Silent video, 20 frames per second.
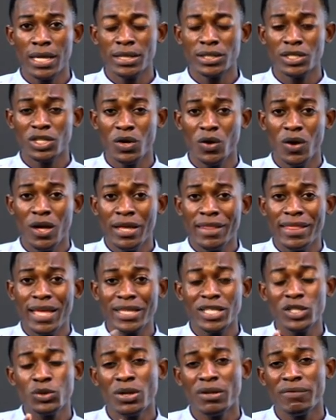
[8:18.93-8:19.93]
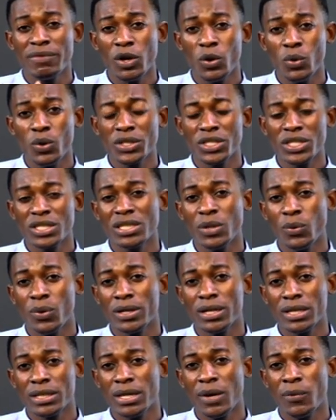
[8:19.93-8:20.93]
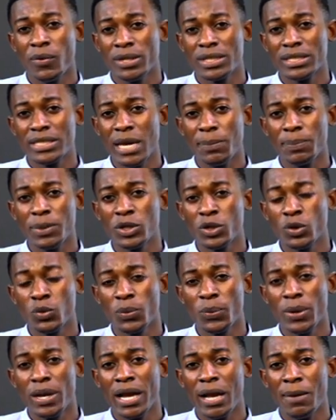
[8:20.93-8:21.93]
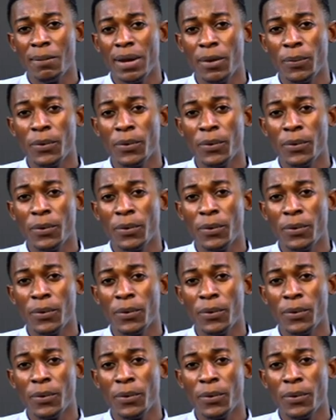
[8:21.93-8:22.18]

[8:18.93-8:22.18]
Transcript: So that is one of the questions that I want to tap into when we come back.